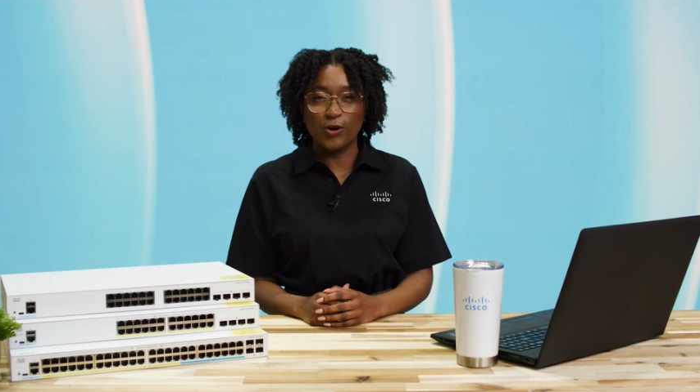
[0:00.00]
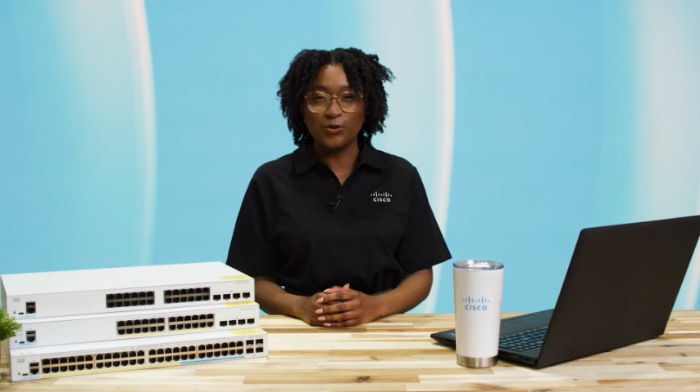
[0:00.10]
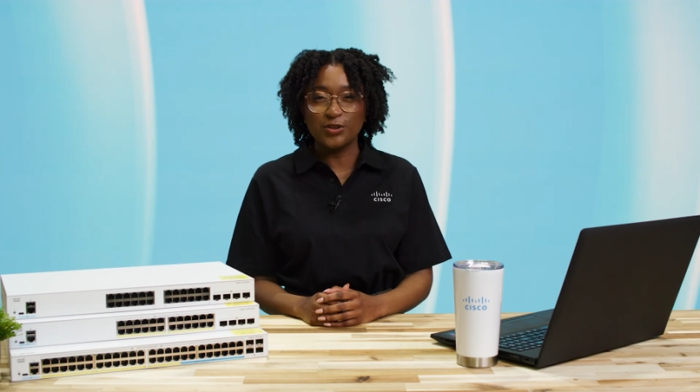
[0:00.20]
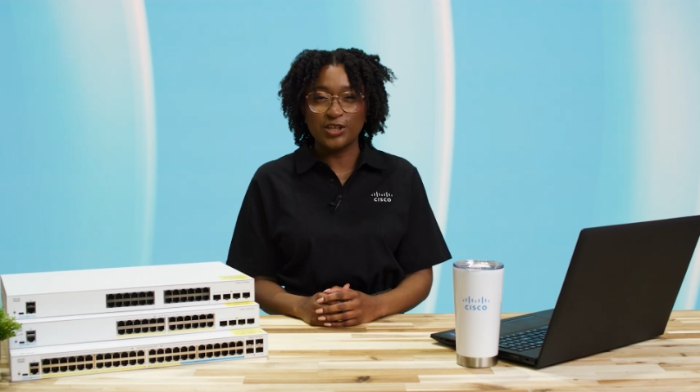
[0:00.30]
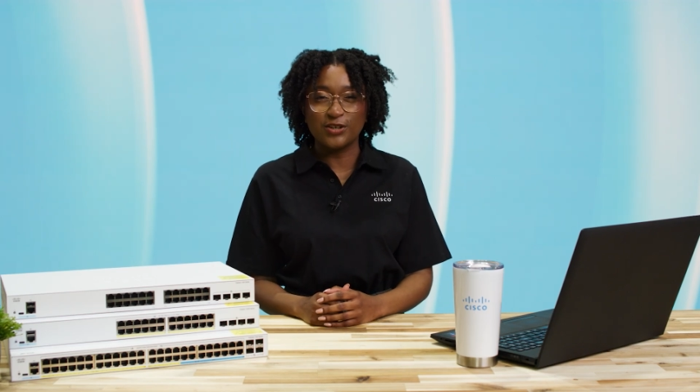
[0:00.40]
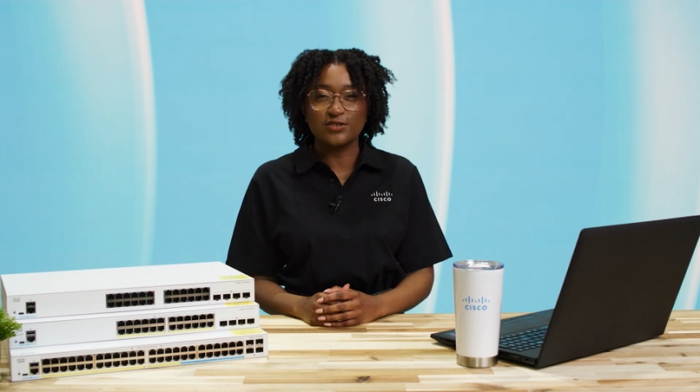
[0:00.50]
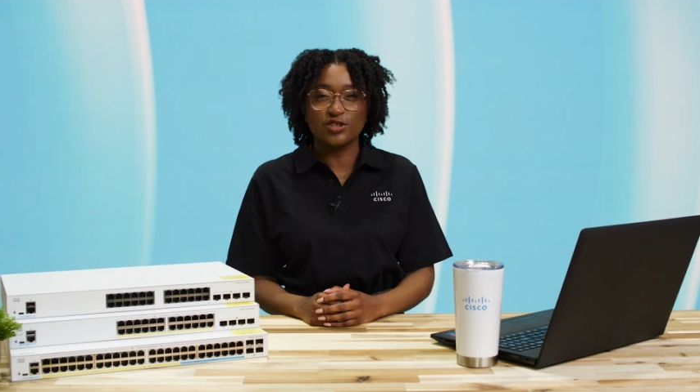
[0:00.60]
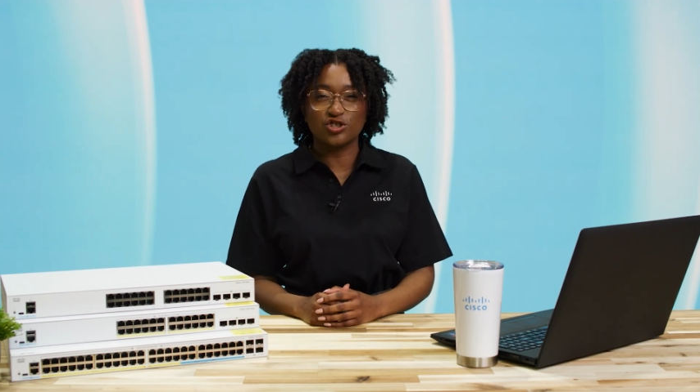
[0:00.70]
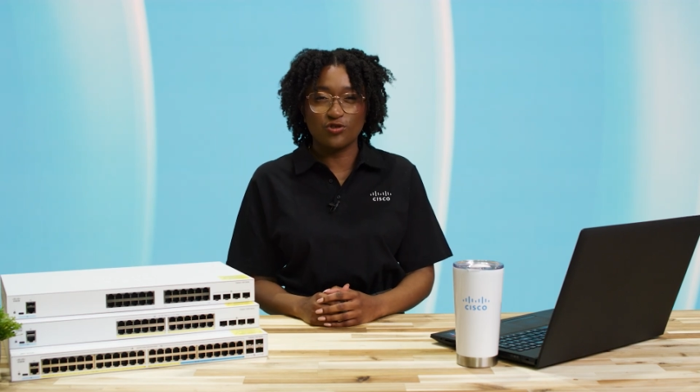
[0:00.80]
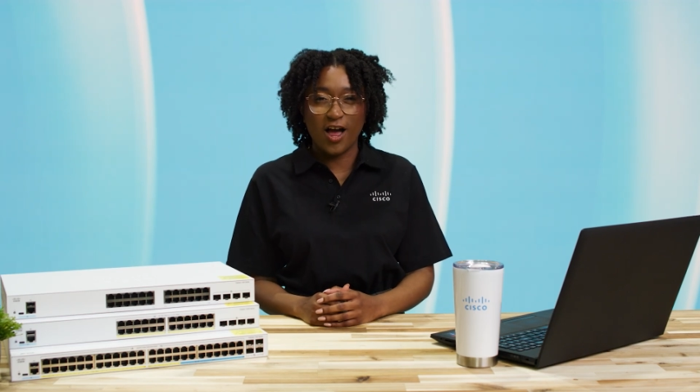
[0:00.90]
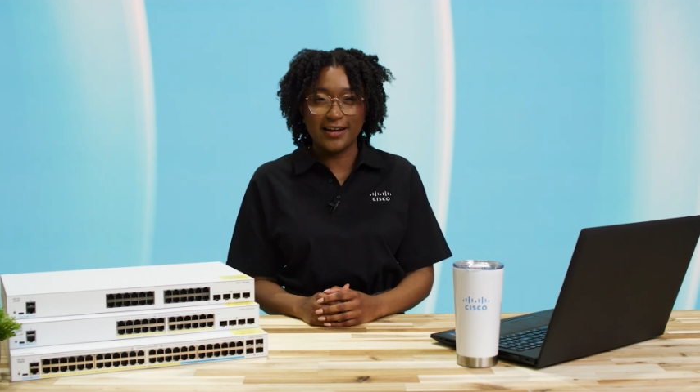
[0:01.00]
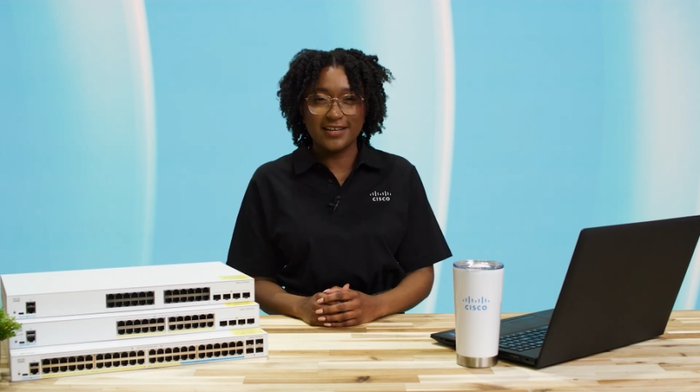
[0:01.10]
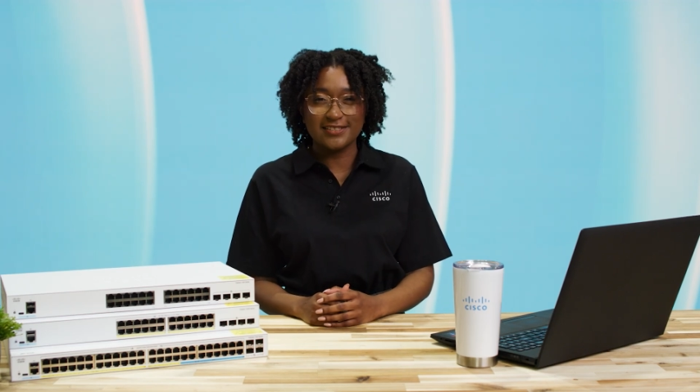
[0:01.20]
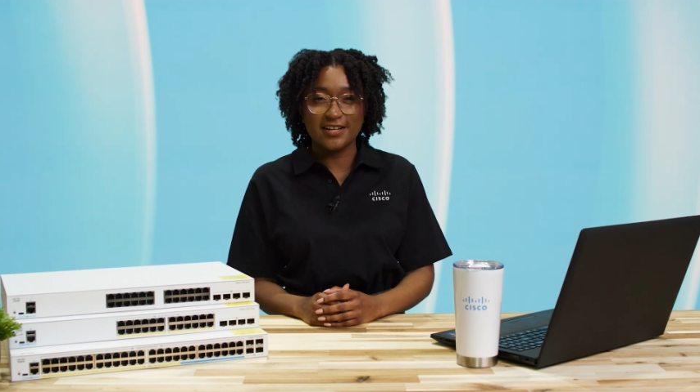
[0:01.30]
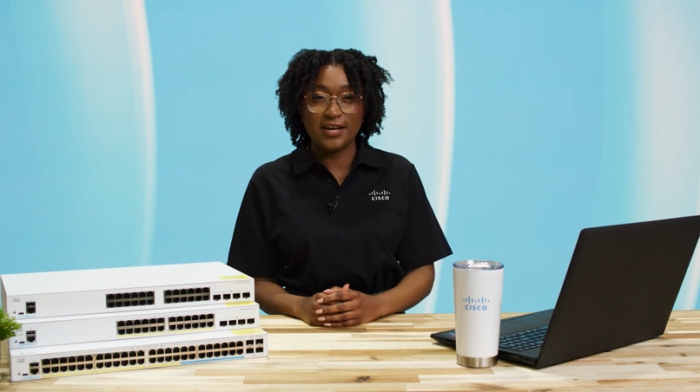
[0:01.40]
only use the
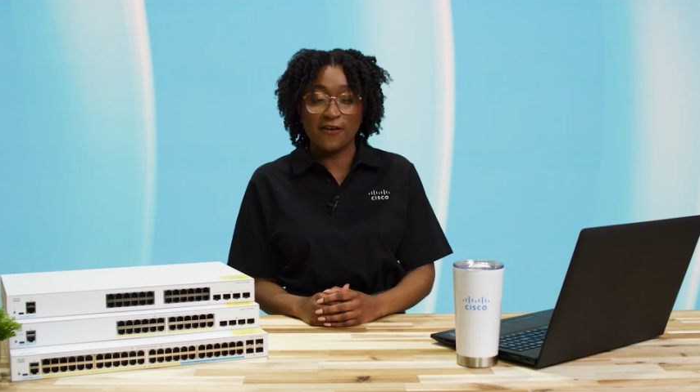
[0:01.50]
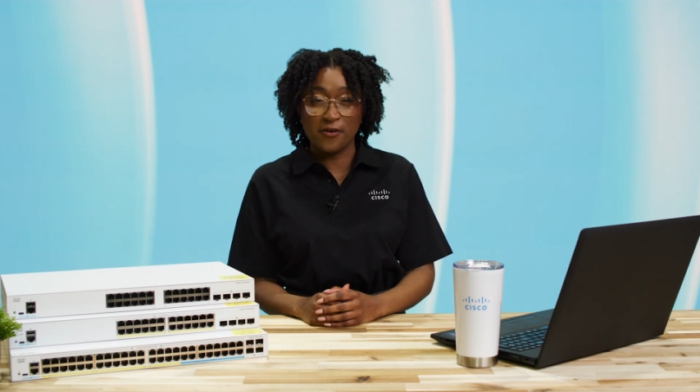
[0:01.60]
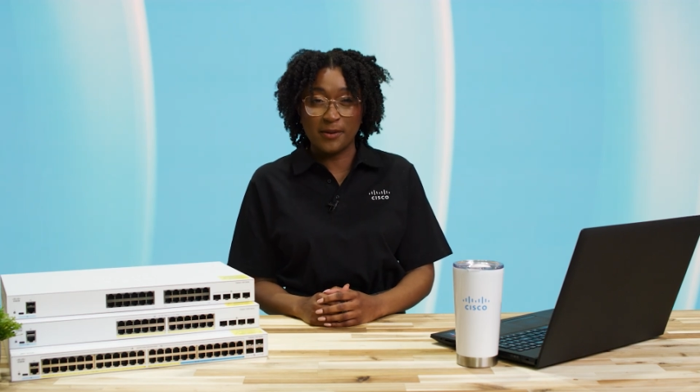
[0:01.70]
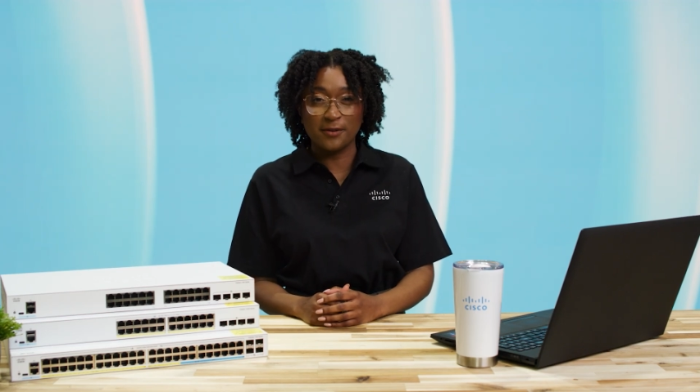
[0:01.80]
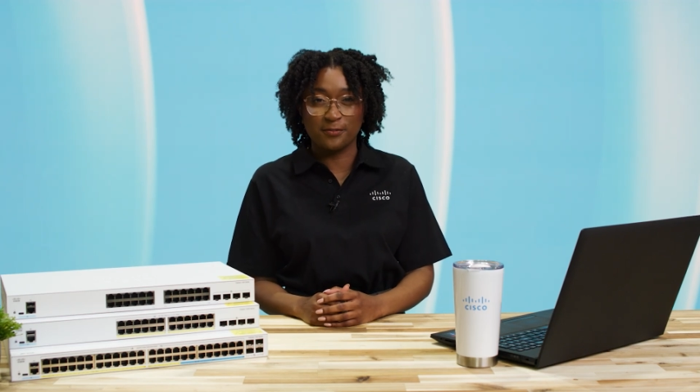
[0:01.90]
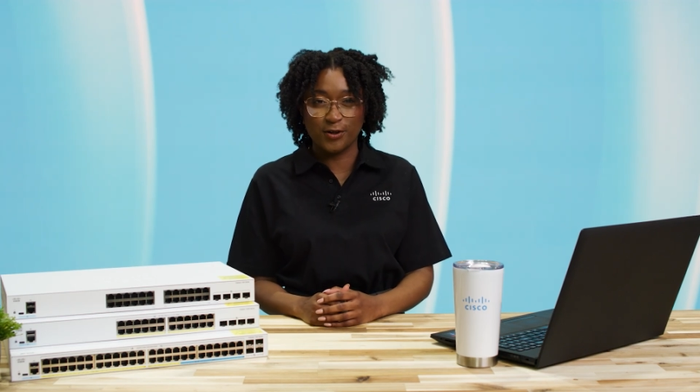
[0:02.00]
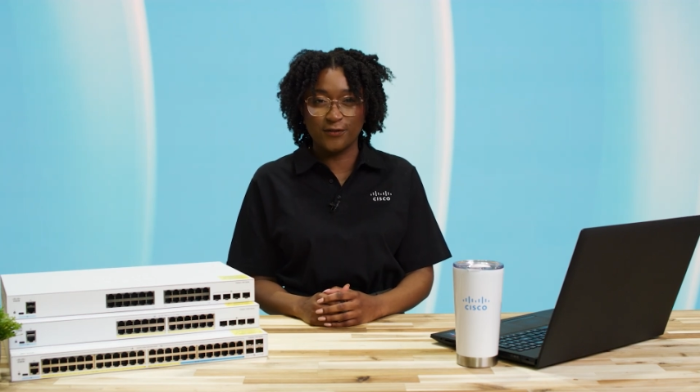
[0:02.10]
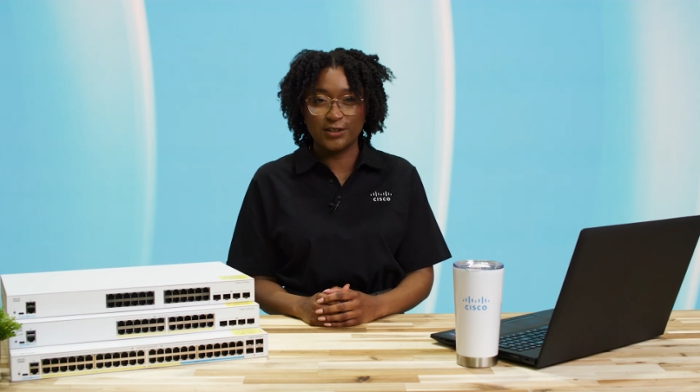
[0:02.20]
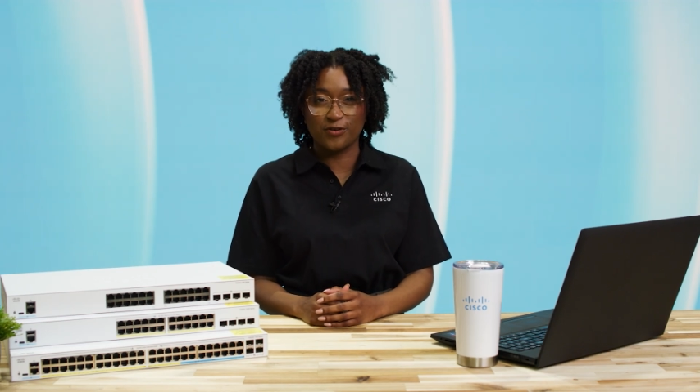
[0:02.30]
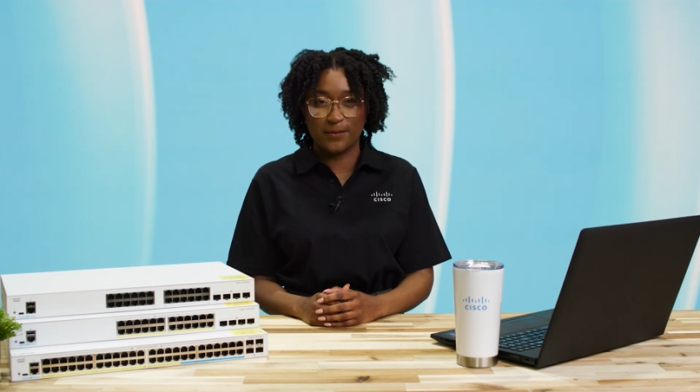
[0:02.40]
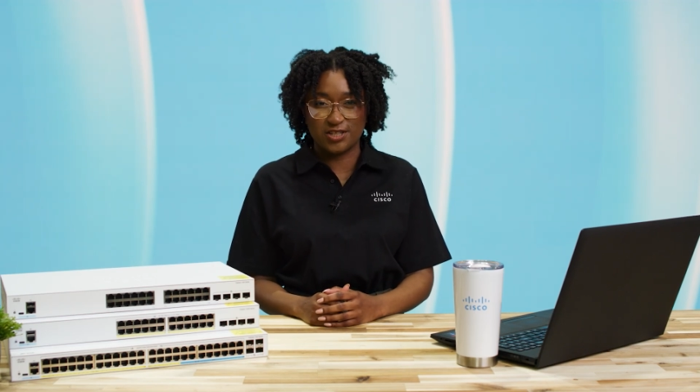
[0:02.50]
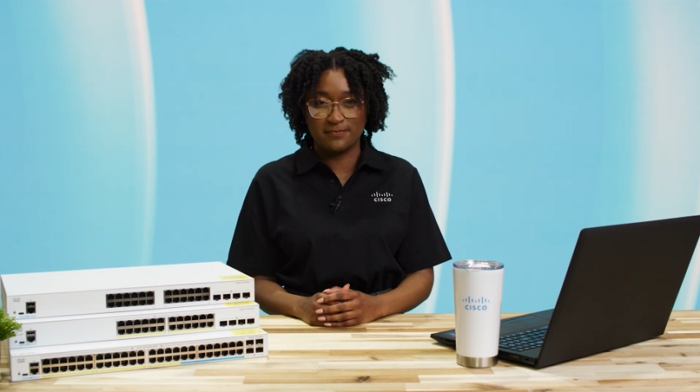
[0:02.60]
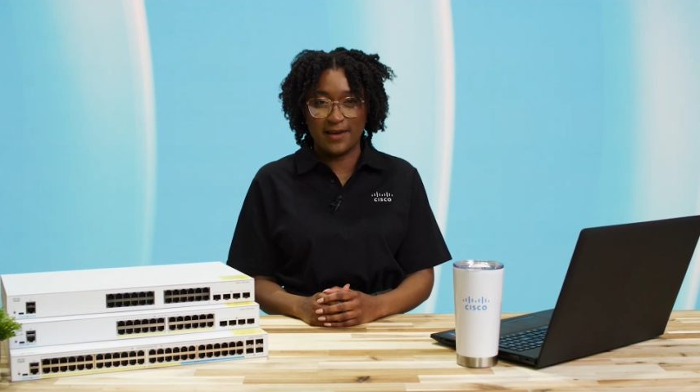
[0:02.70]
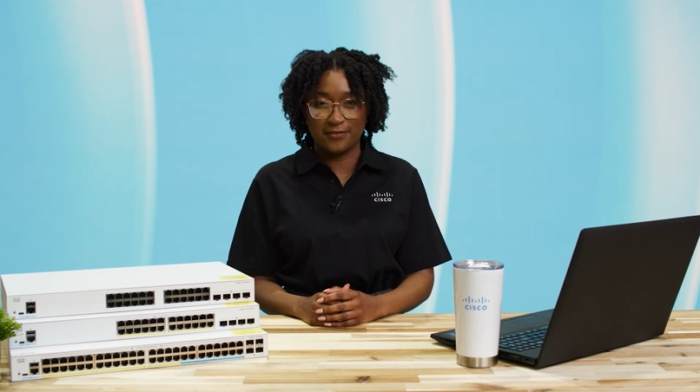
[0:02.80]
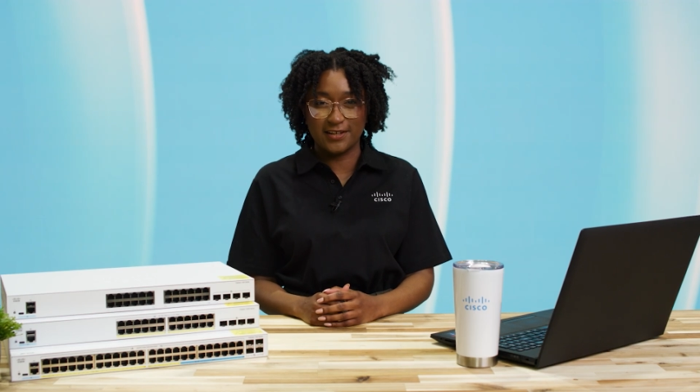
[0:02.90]
strongest government-approved
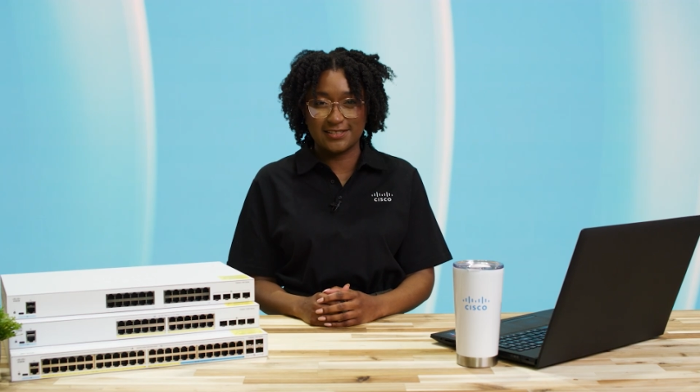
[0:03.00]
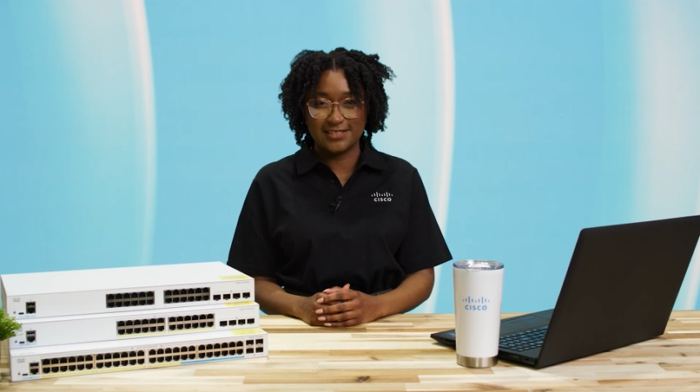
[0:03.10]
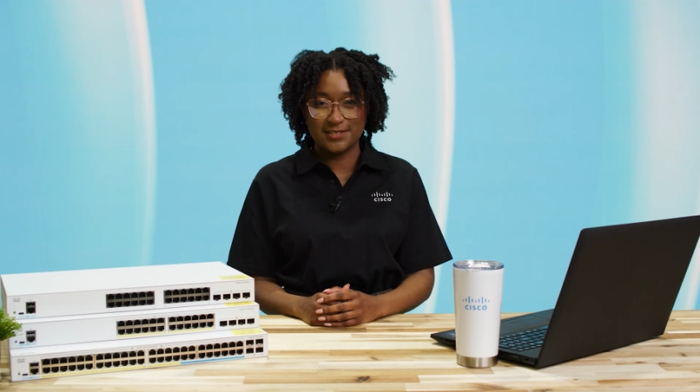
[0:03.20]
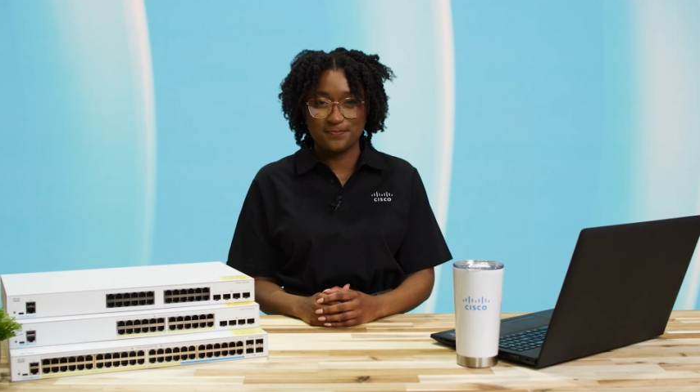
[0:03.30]
encryption methods.